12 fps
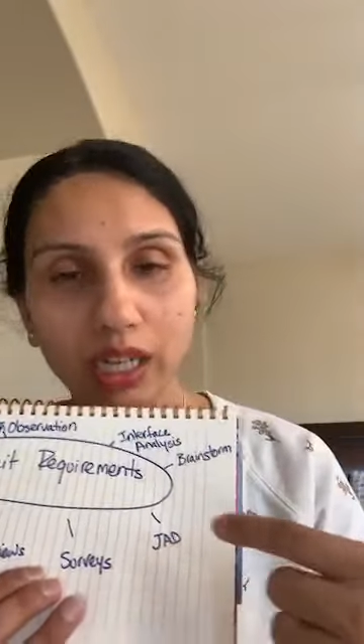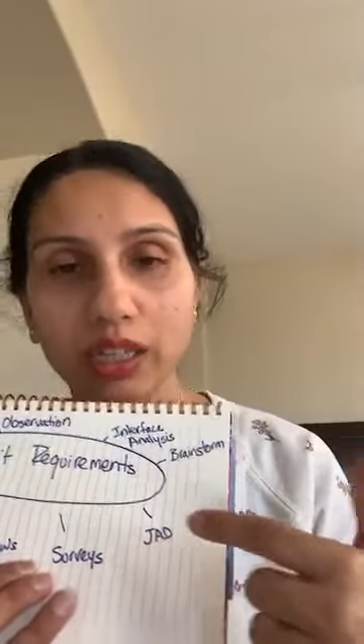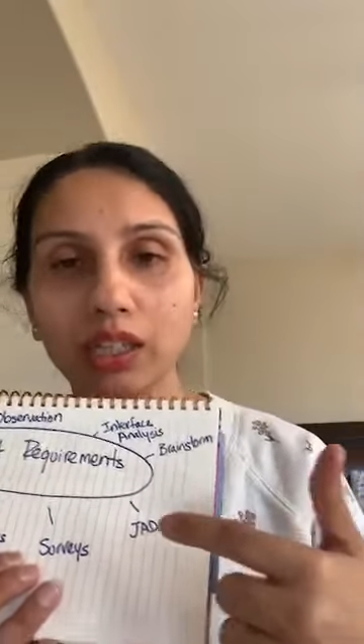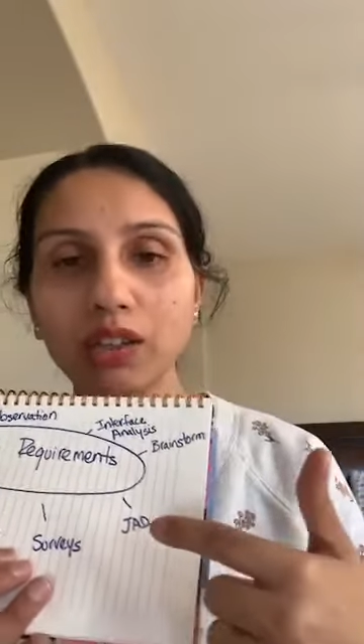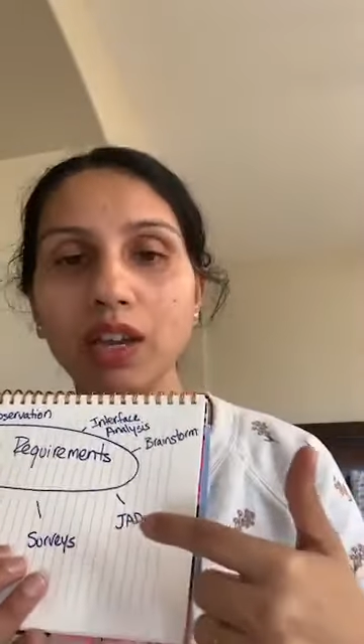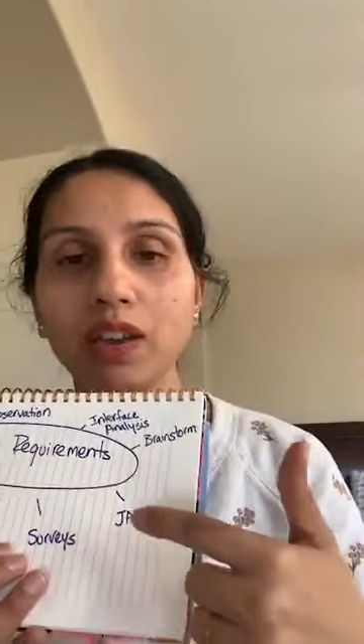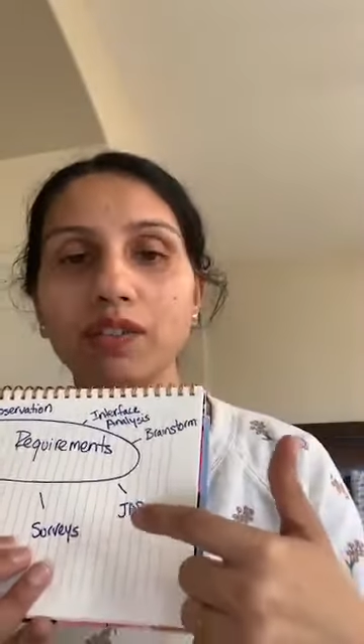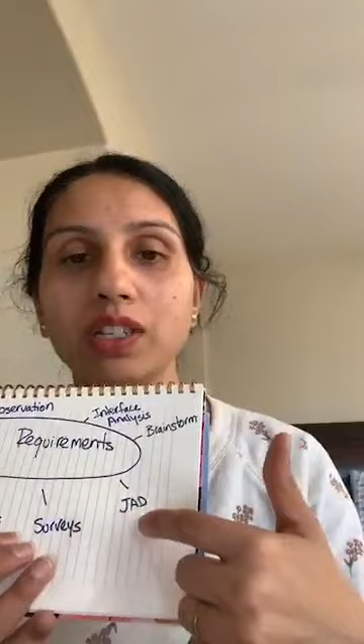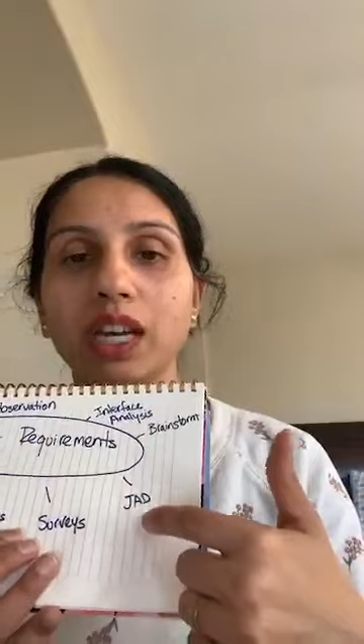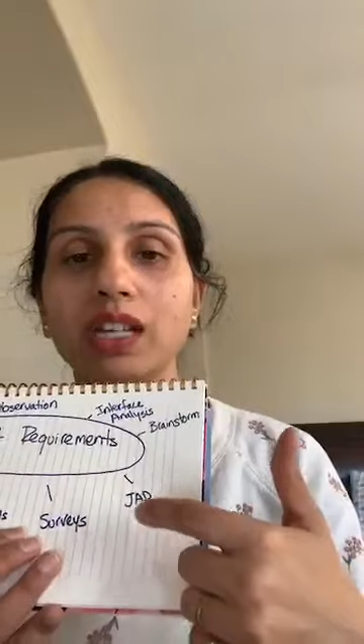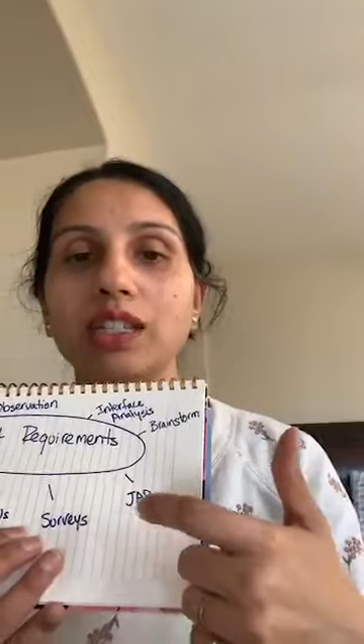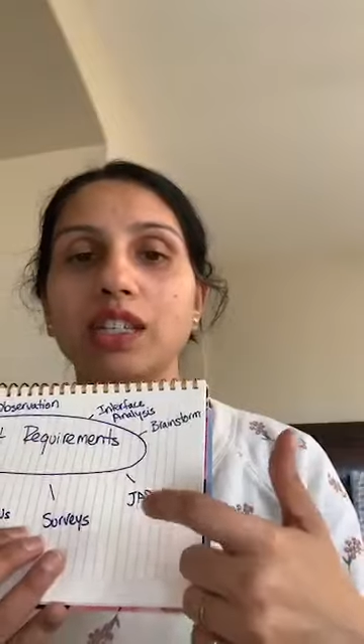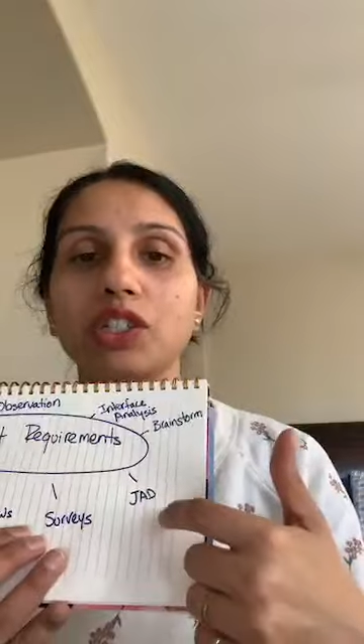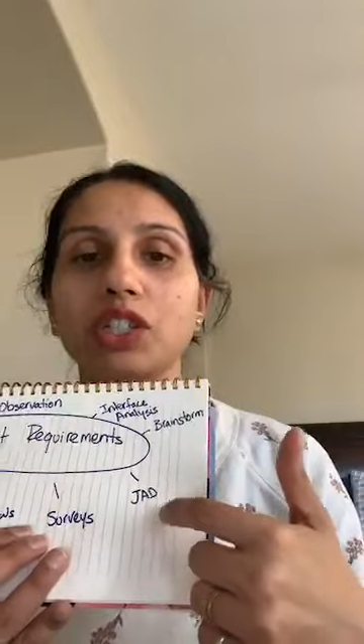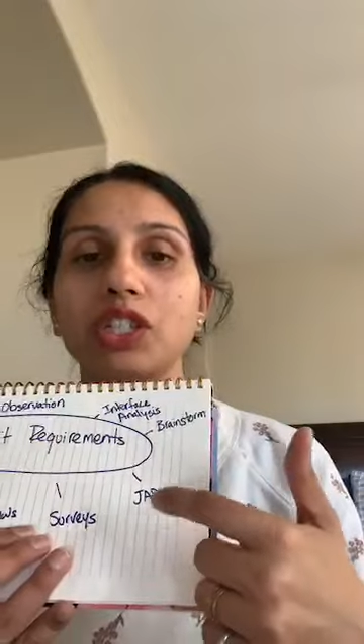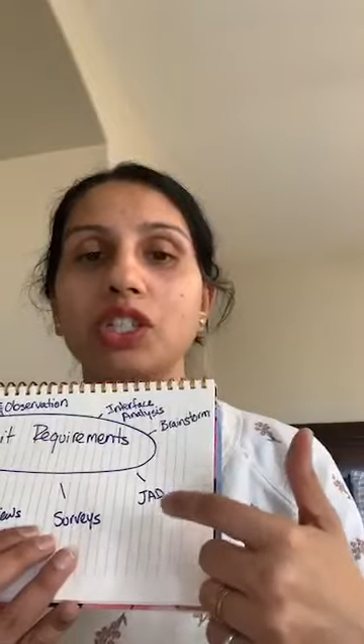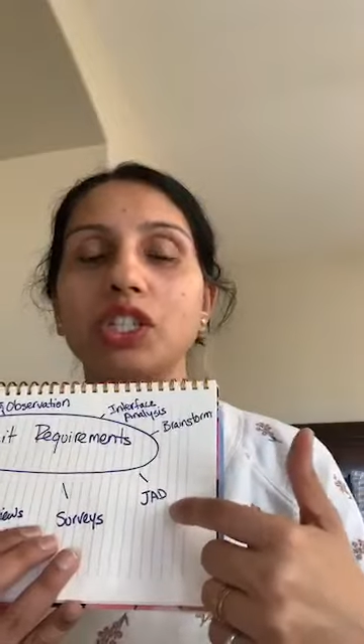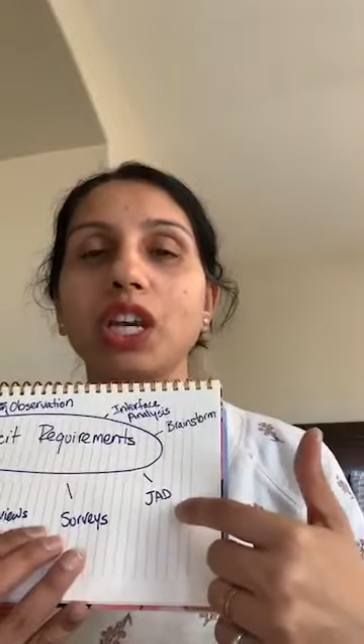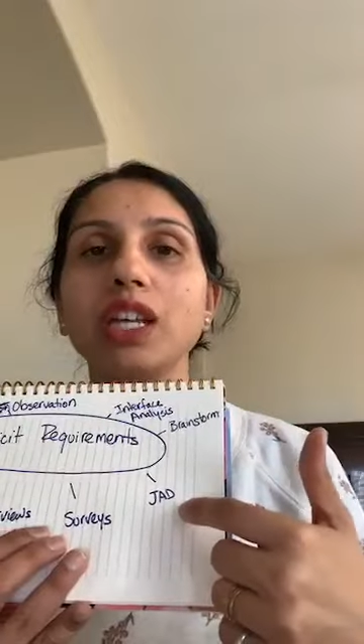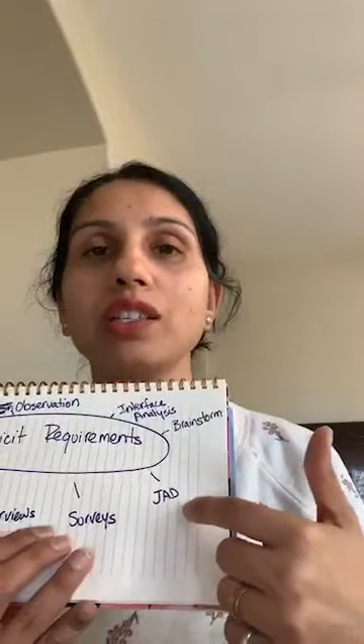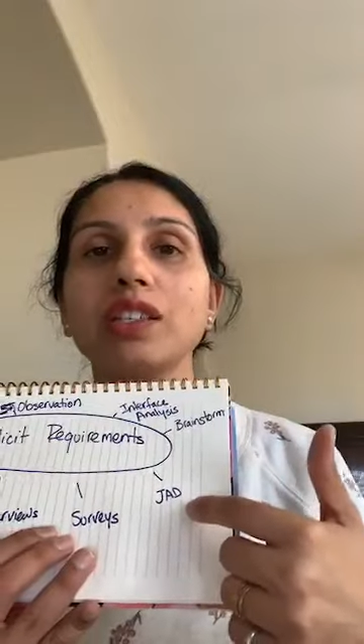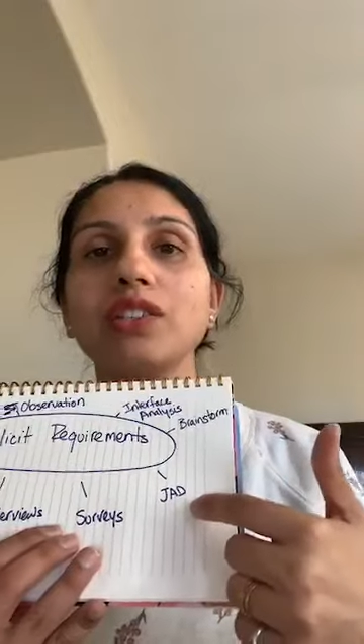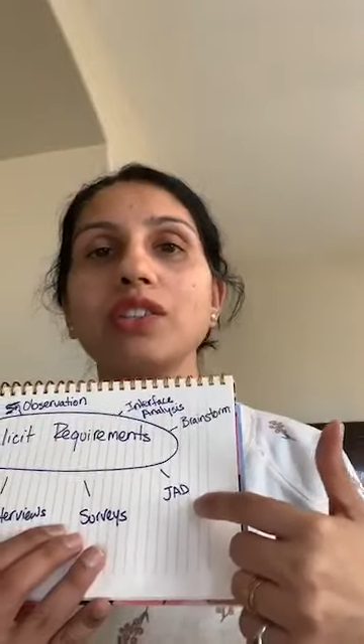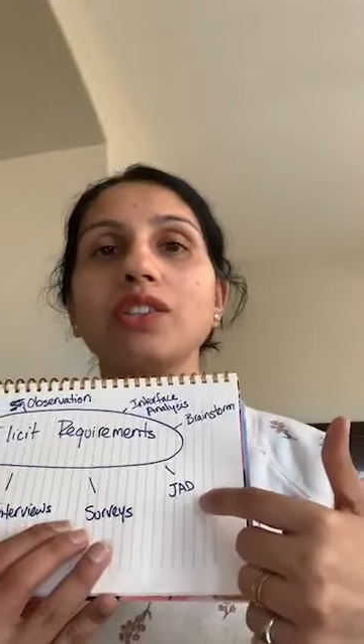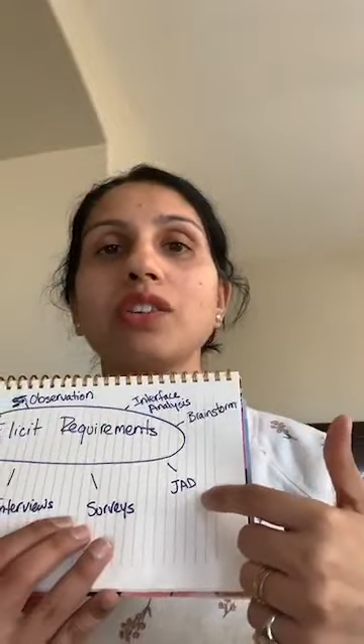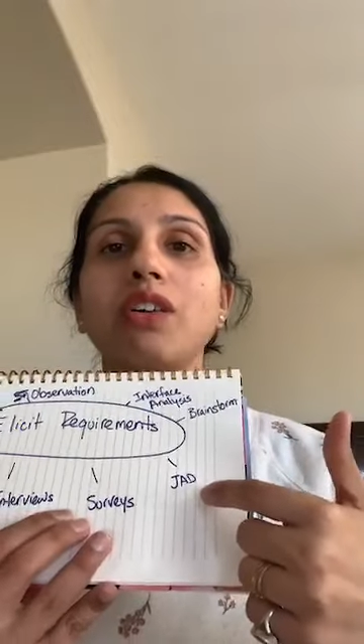Then you have jazz sessions. Jazz sessions